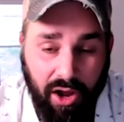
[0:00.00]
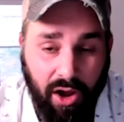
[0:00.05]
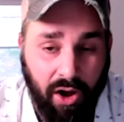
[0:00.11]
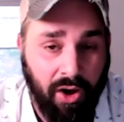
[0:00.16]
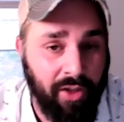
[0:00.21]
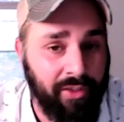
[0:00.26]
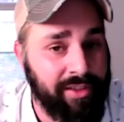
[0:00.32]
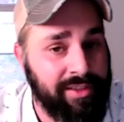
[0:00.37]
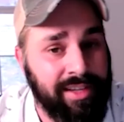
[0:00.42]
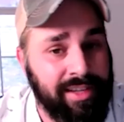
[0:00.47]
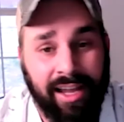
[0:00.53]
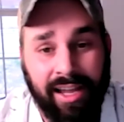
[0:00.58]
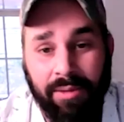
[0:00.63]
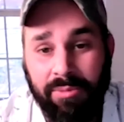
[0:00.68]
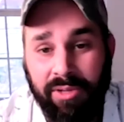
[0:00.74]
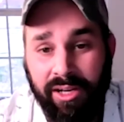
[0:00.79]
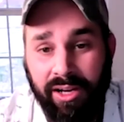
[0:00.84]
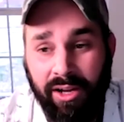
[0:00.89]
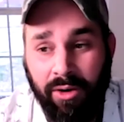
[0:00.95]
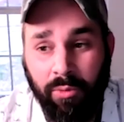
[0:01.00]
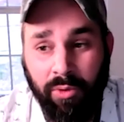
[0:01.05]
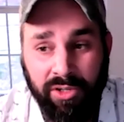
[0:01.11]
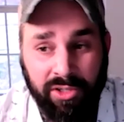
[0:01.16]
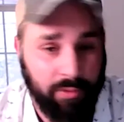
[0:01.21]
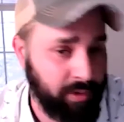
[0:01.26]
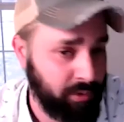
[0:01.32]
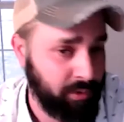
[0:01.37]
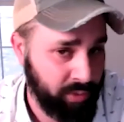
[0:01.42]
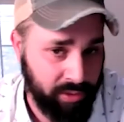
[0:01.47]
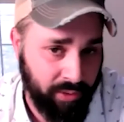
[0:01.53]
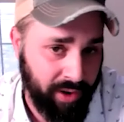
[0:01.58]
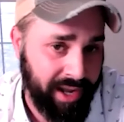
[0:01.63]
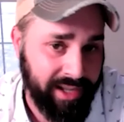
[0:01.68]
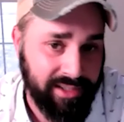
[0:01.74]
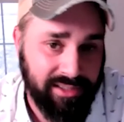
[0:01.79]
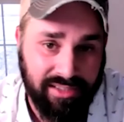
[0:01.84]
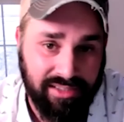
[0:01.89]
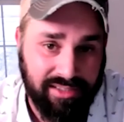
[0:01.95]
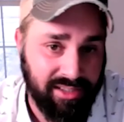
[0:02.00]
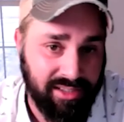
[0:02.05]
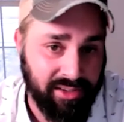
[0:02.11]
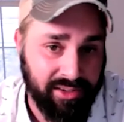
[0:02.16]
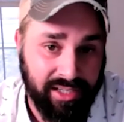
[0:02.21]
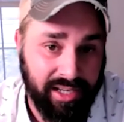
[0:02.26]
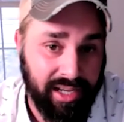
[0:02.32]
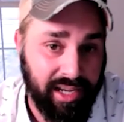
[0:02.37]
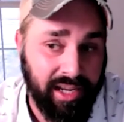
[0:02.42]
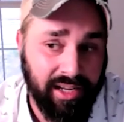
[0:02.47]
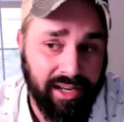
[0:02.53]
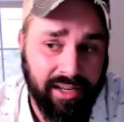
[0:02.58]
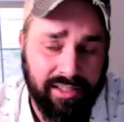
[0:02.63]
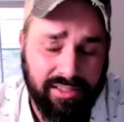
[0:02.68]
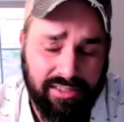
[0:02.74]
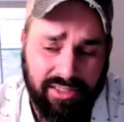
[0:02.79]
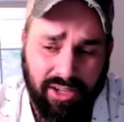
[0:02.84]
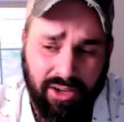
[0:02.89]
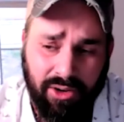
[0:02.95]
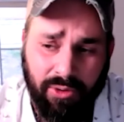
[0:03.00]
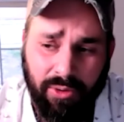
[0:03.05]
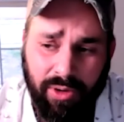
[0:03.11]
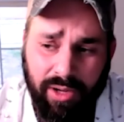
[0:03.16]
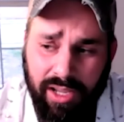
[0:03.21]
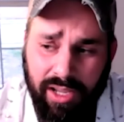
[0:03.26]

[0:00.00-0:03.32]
all the time. We're doing rewrites until the day, and so